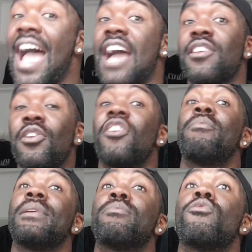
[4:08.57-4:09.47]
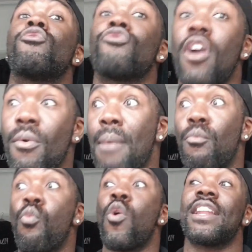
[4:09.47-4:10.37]
And a lot of people grow up
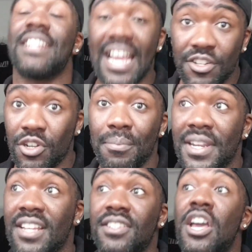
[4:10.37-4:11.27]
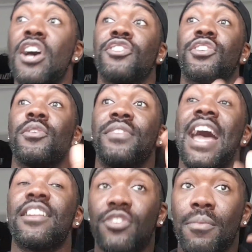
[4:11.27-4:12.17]
wanting that dominance. So
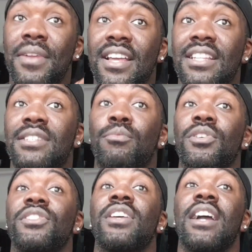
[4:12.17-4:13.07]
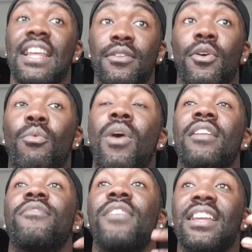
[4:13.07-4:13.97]
that dominance was the
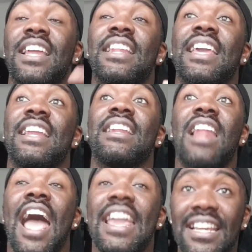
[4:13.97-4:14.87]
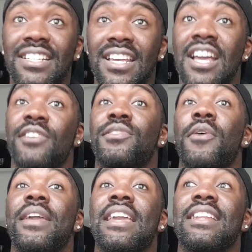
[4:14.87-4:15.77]
one thing that they liked.
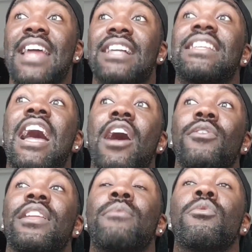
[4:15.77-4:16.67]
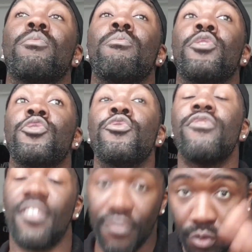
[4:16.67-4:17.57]
So that's how they will
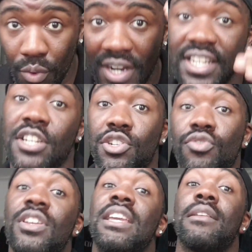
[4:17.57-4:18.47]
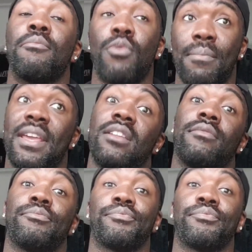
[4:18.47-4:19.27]
maneuver forward in treating women.